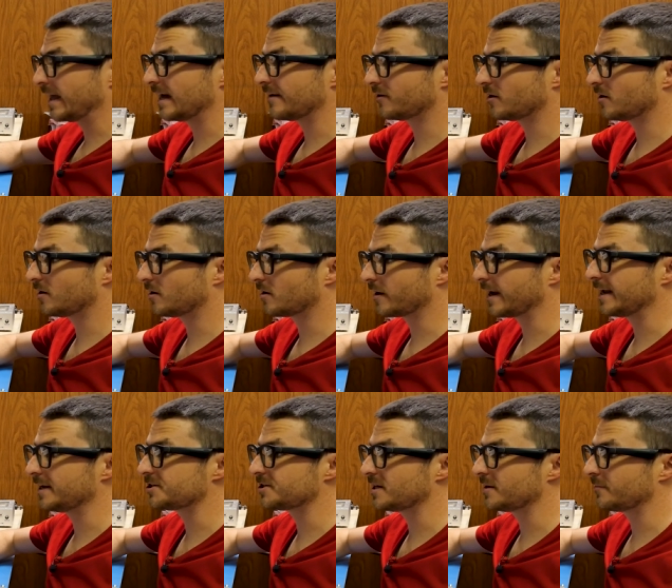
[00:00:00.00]
we have our
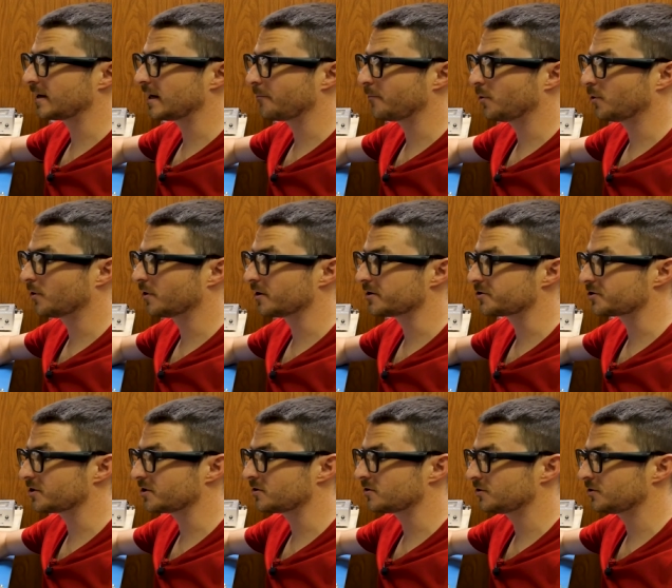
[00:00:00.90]
HDMI
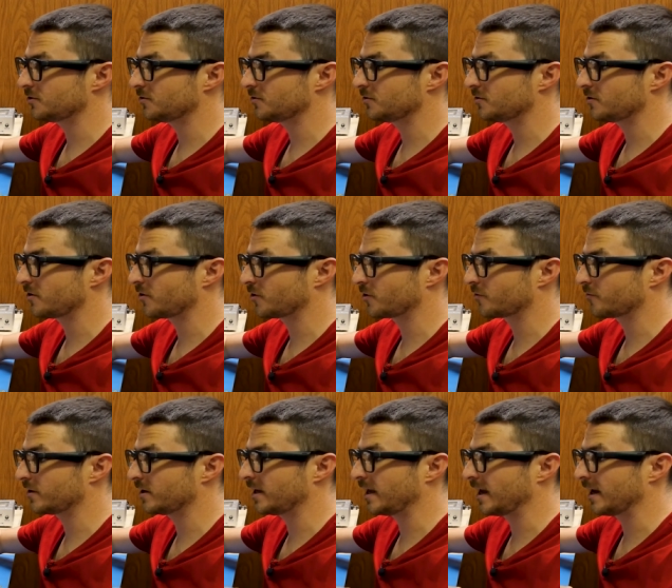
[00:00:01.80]
ports 2,
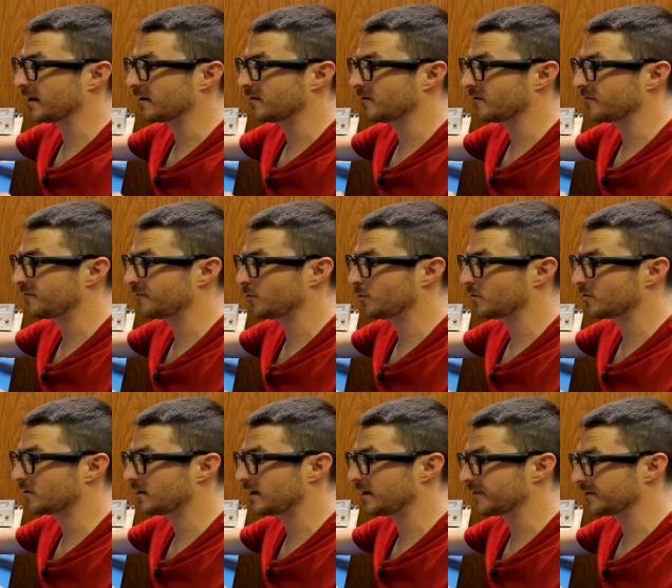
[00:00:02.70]
3, and
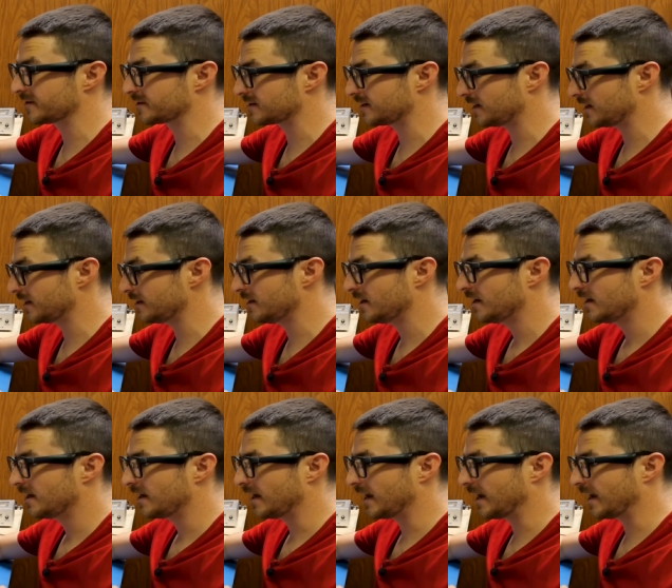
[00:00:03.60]
4 on the side.
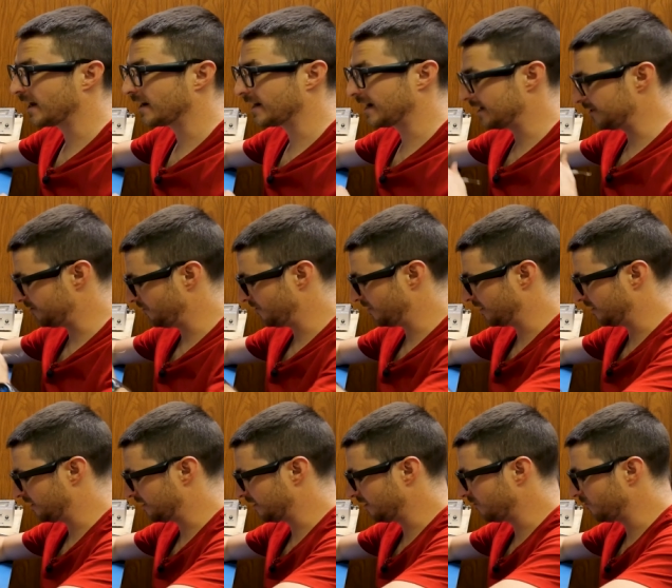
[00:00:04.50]
And as you
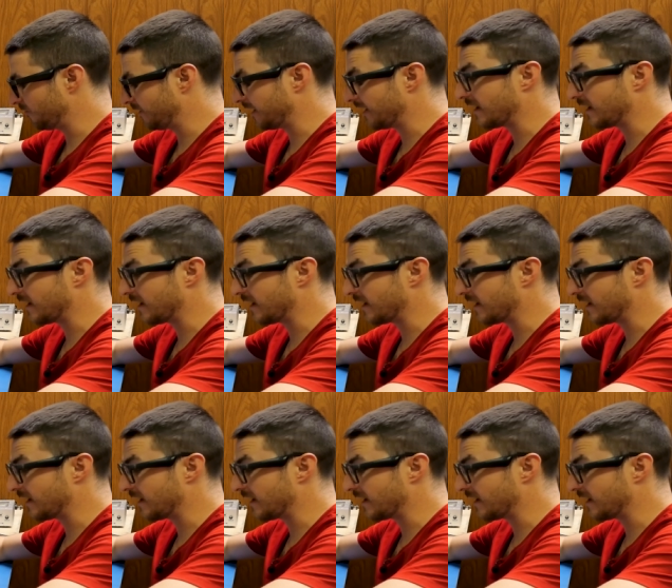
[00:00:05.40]
can tell, we